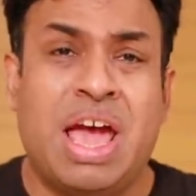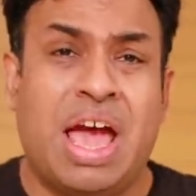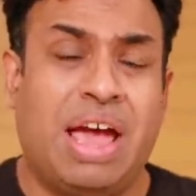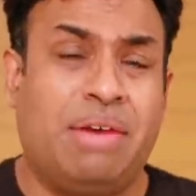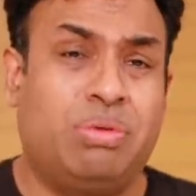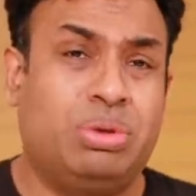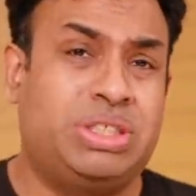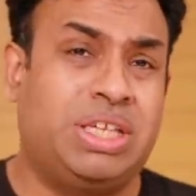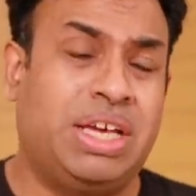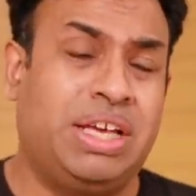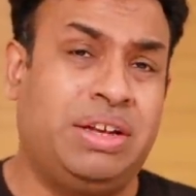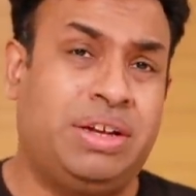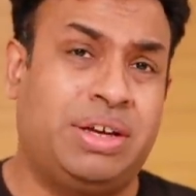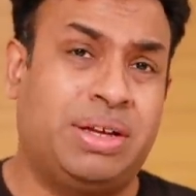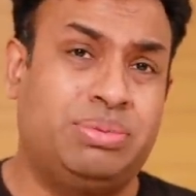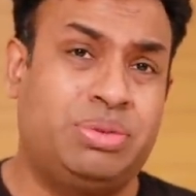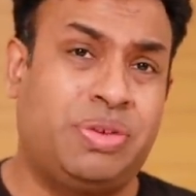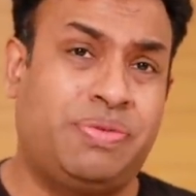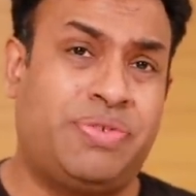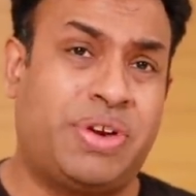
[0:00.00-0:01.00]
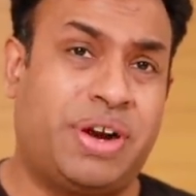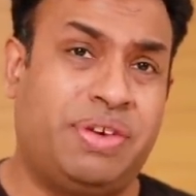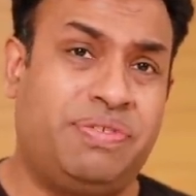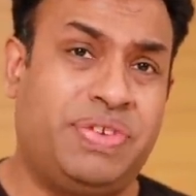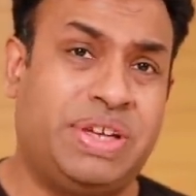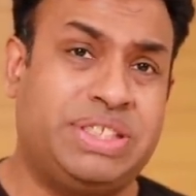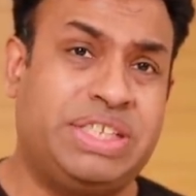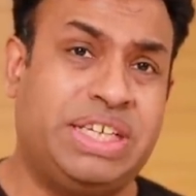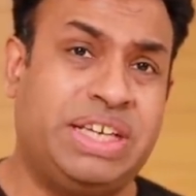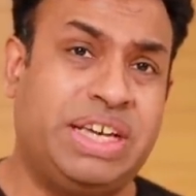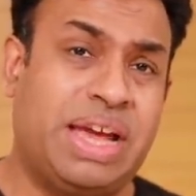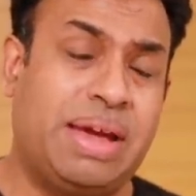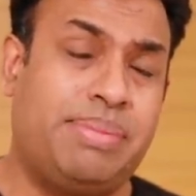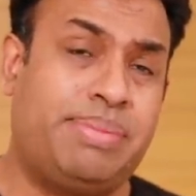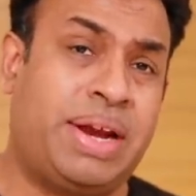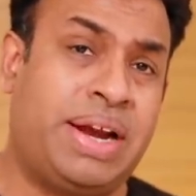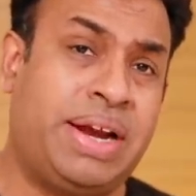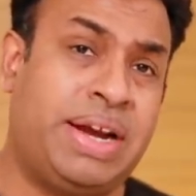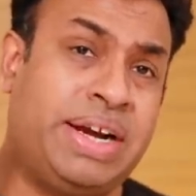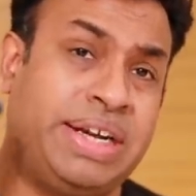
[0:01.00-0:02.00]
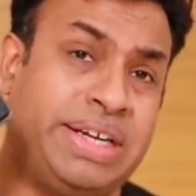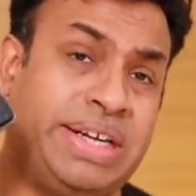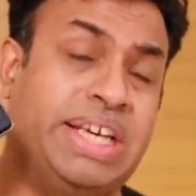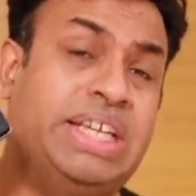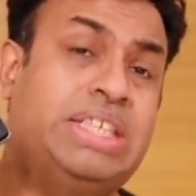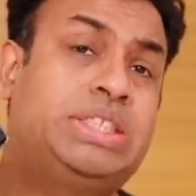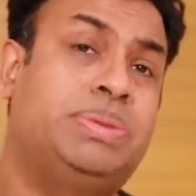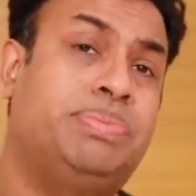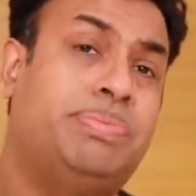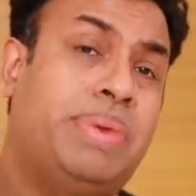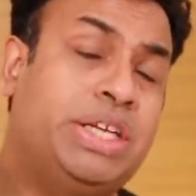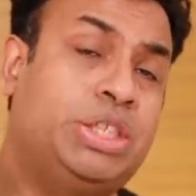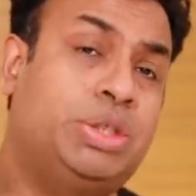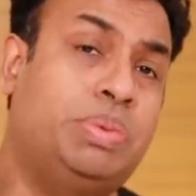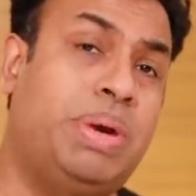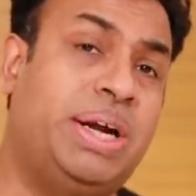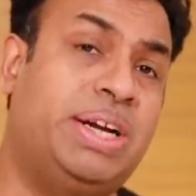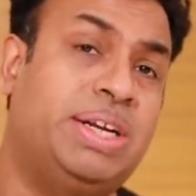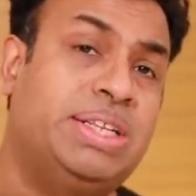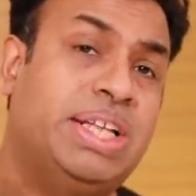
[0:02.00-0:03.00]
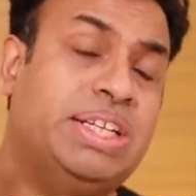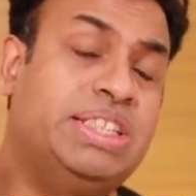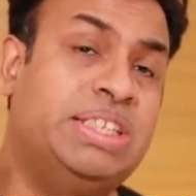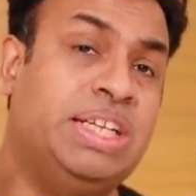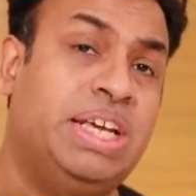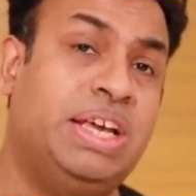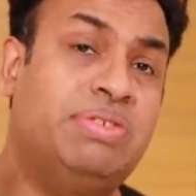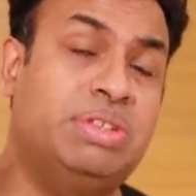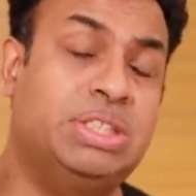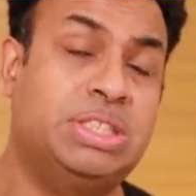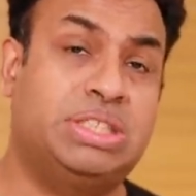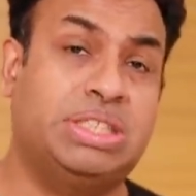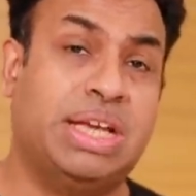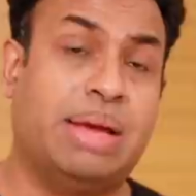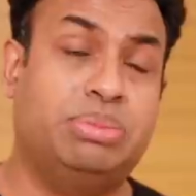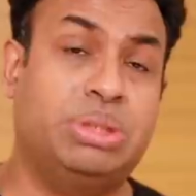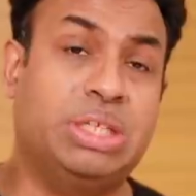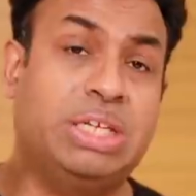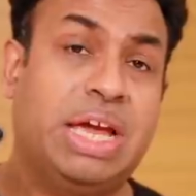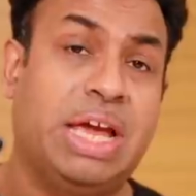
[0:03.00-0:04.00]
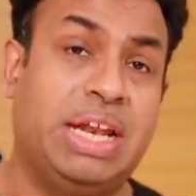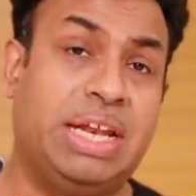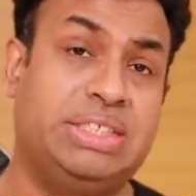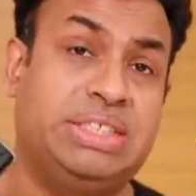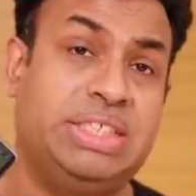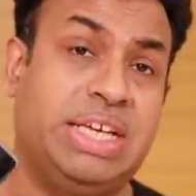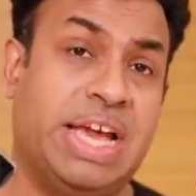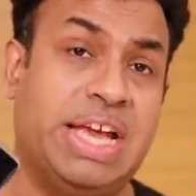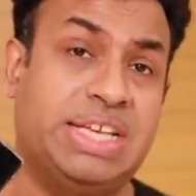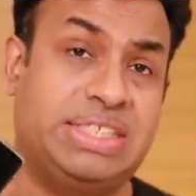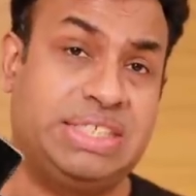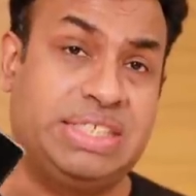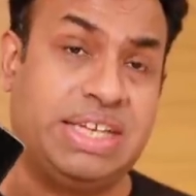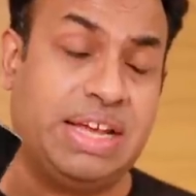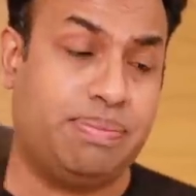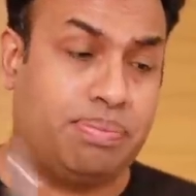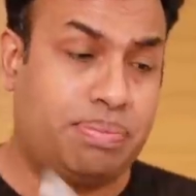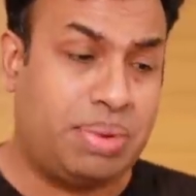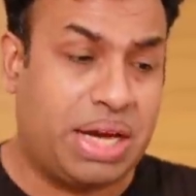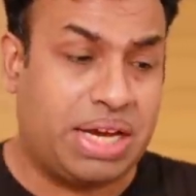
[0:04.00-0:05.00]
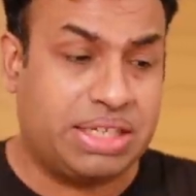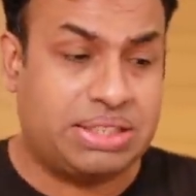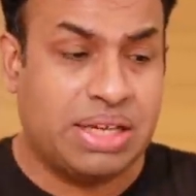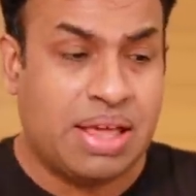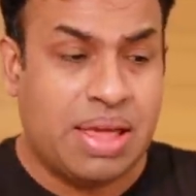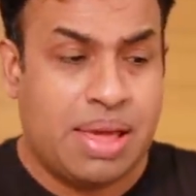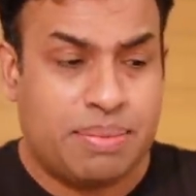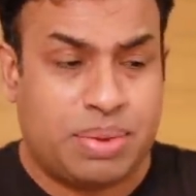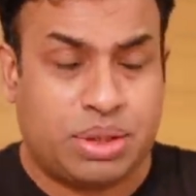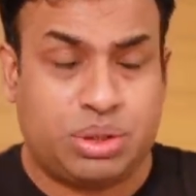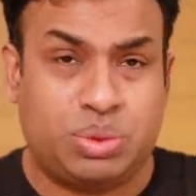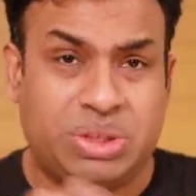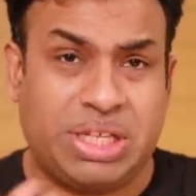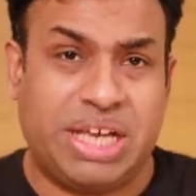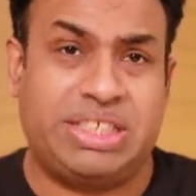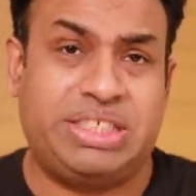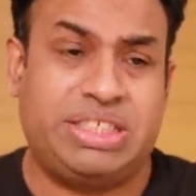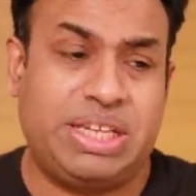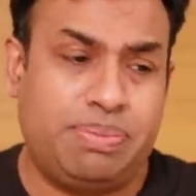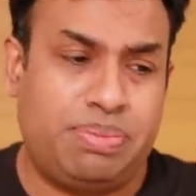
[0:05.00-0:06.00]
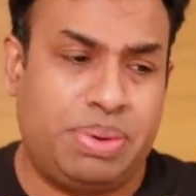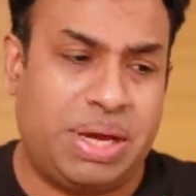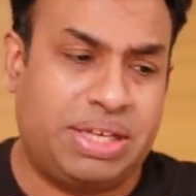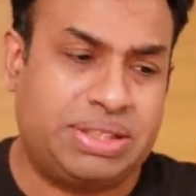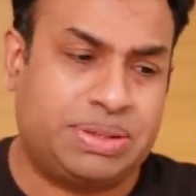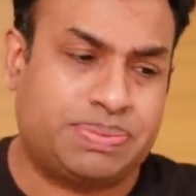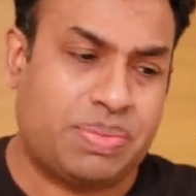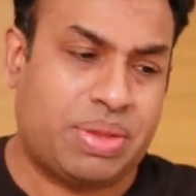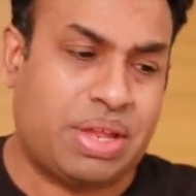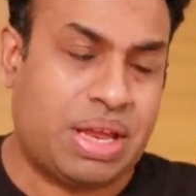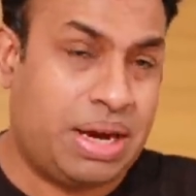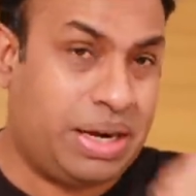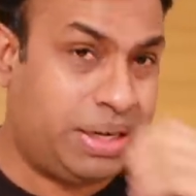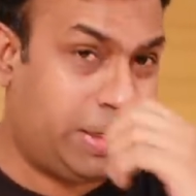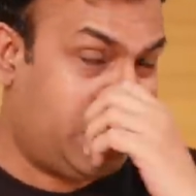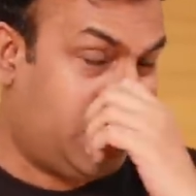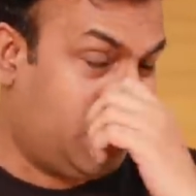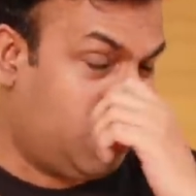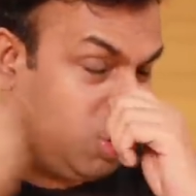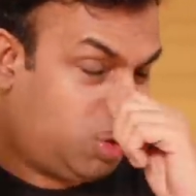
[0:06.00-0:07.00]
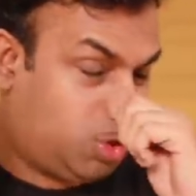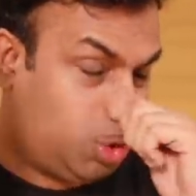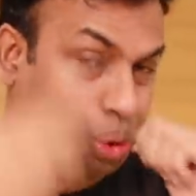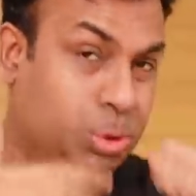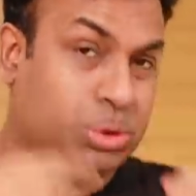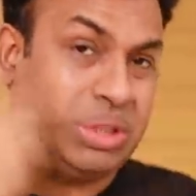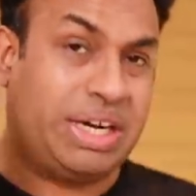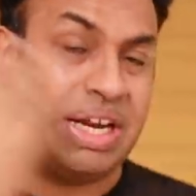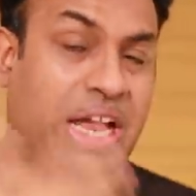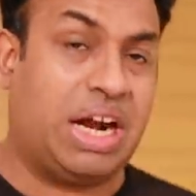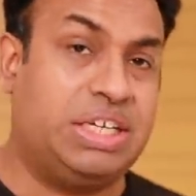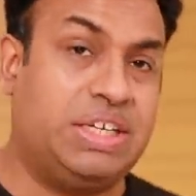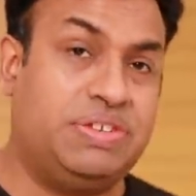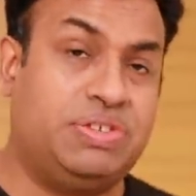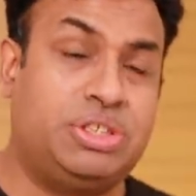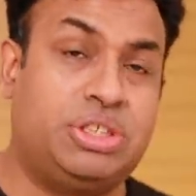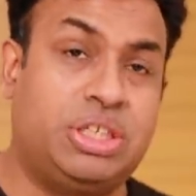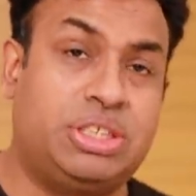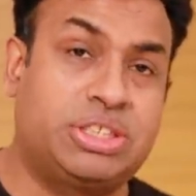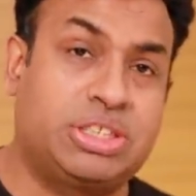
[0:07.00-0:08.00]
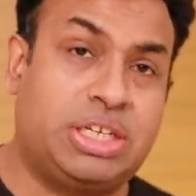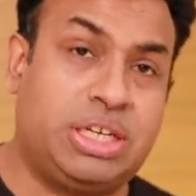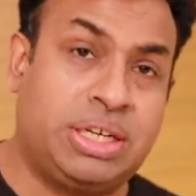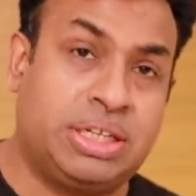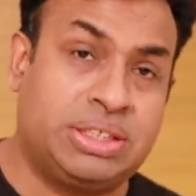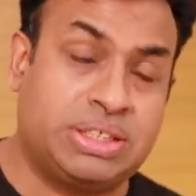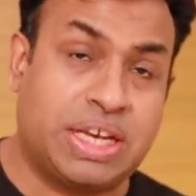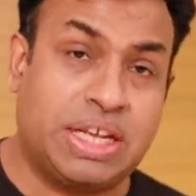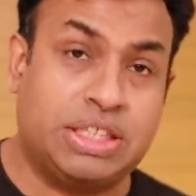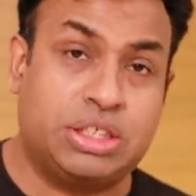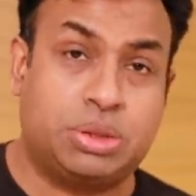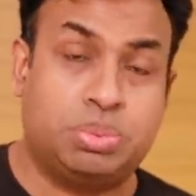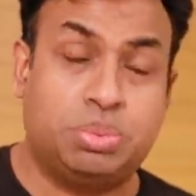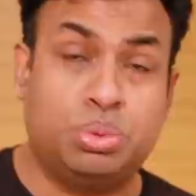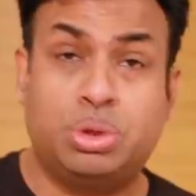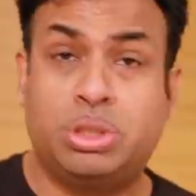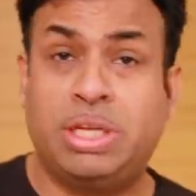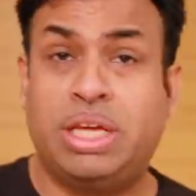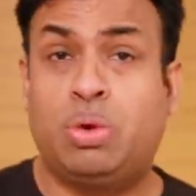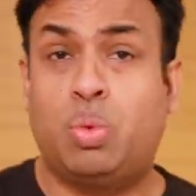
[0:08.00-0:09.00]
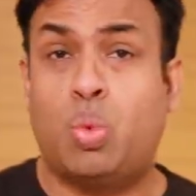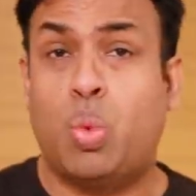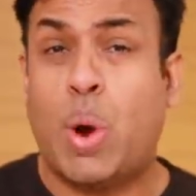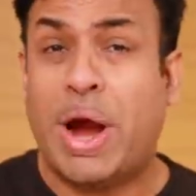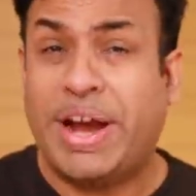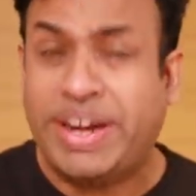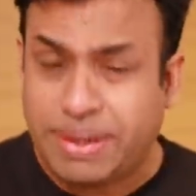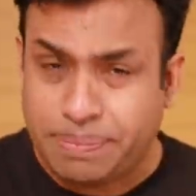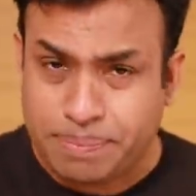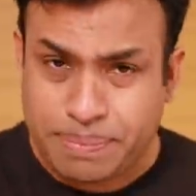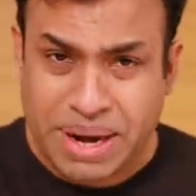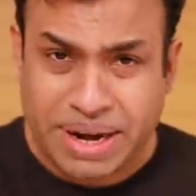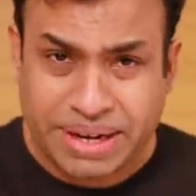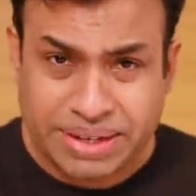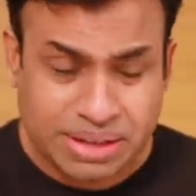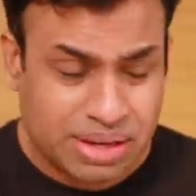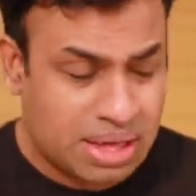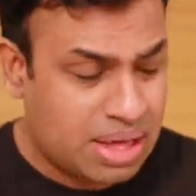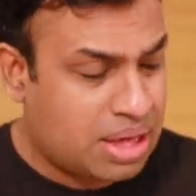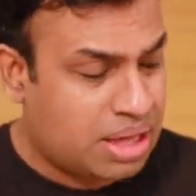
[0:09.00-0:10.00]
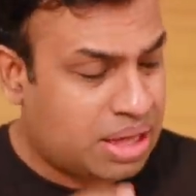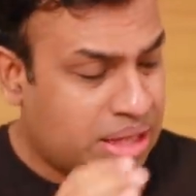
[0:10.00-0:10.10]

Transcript: I would say in terms of front-facing camera, it is much better than even the Samsung Galaxy S ten Plus, because with the S ten Plus, it used to do that artificial skin smoothing quite a bit.